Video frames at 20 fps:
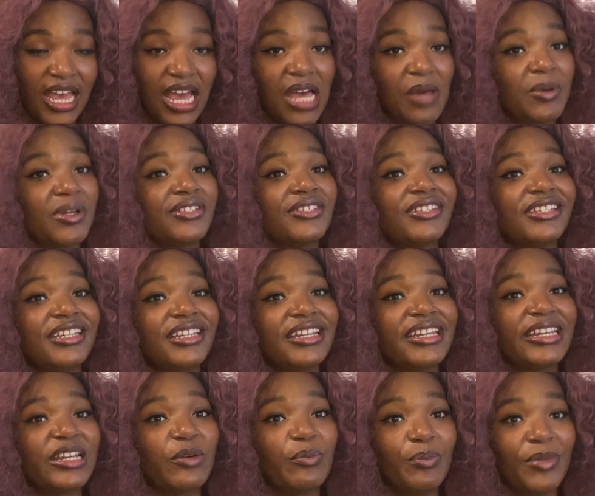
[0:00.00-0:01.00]
I'm also
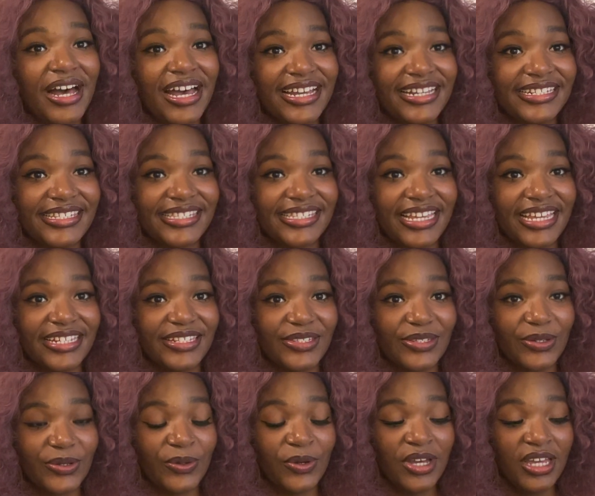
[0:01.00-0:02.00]
hearing mindset.
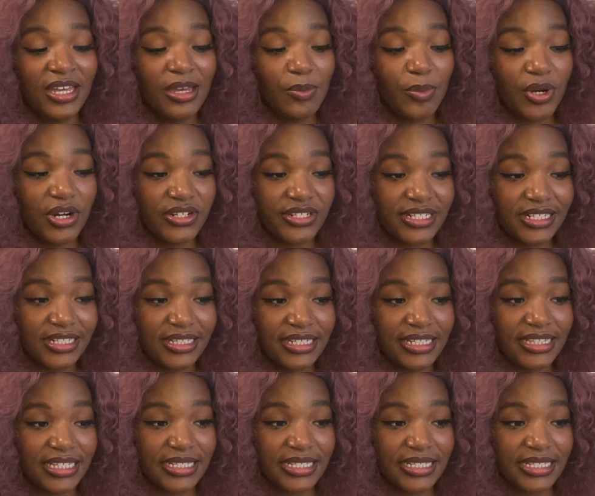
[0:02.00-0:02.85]
So personally,